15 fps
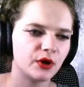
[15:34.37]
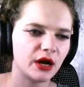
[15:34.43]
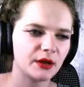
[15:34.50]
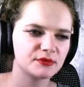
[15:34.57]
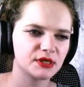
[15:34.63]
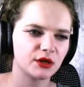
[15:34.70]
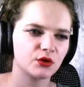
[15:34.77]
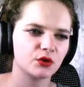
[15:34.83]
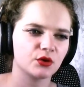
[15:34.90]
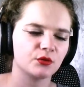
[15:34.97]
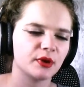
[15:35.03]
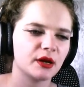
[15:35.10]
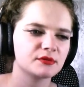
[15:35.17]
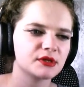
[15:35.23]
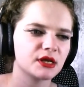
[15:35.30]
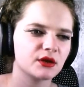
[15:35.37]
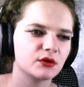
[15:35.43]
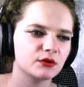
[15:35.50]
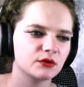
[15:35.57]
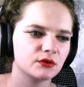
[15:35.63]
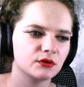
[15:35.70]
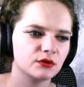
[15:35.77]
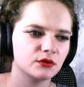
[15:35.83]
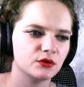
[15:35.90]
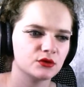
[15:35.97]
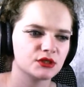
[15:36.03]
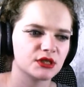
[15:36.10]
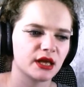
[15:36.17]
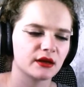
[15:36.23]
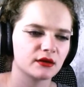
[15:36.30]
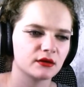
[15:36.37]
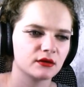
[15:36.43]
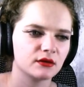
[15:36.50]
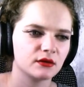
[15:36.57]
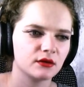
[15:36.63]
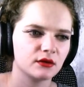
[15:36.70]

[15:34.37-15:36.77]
Perhaps I could. Perhaps I could use that.